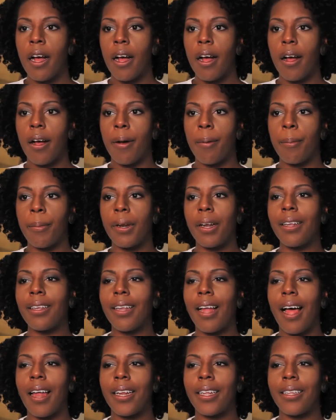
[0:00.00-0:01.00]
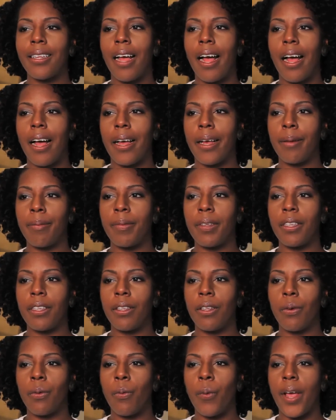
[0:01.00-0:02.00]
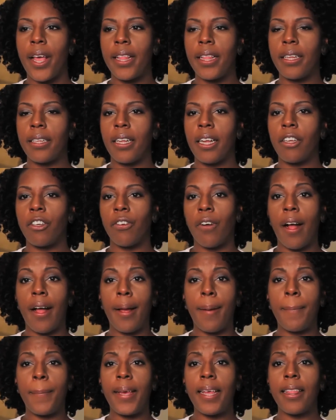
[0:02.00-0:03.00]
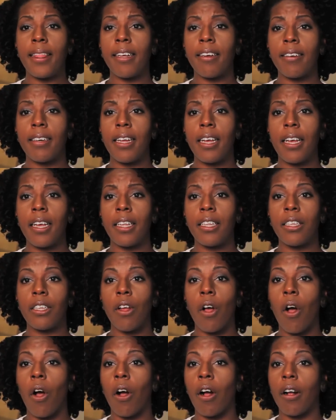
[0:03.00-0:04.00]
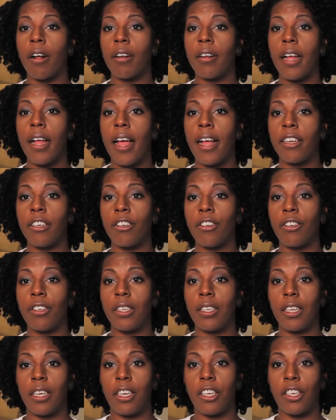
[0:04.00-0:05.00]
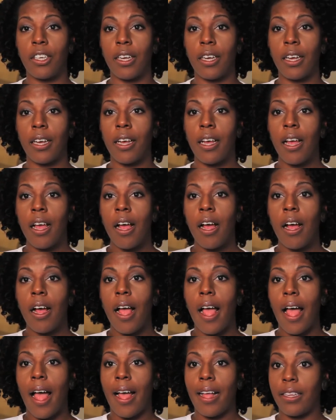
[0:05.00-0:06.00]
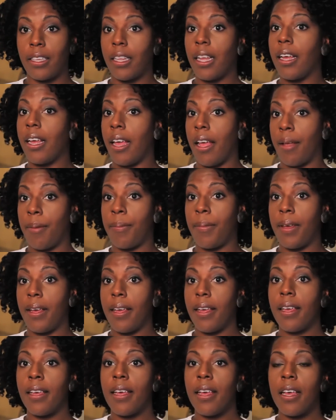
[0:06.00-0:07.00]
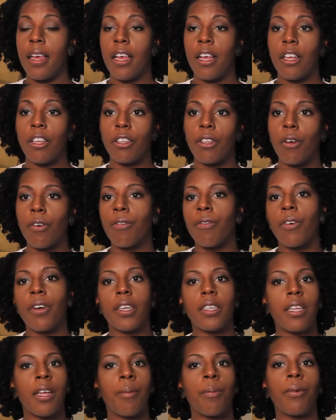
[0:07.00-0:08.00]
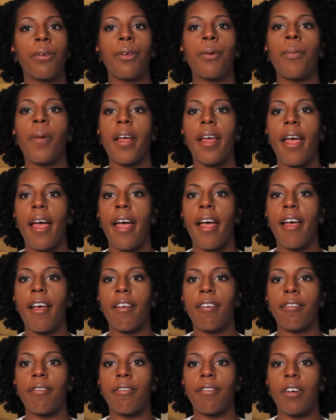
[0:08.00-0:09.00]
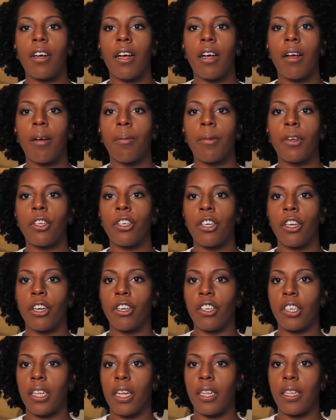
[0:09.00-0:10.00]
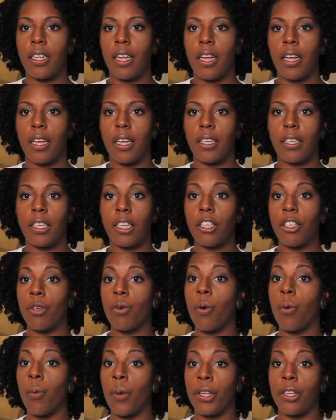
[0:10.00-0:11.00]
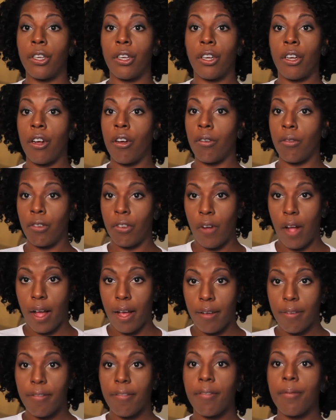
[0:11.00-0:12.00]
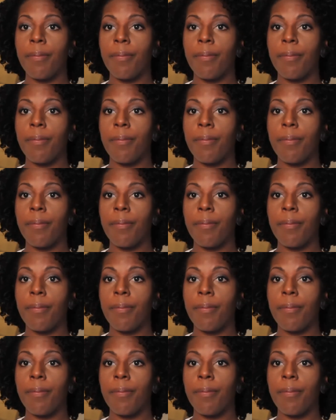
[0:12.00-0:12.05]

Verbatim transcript: Um, but a lot of times, the way that they try and meet their needs aren't as strategic as they can be. So, for example, you might have um, a church that does, let's do a winter coat drive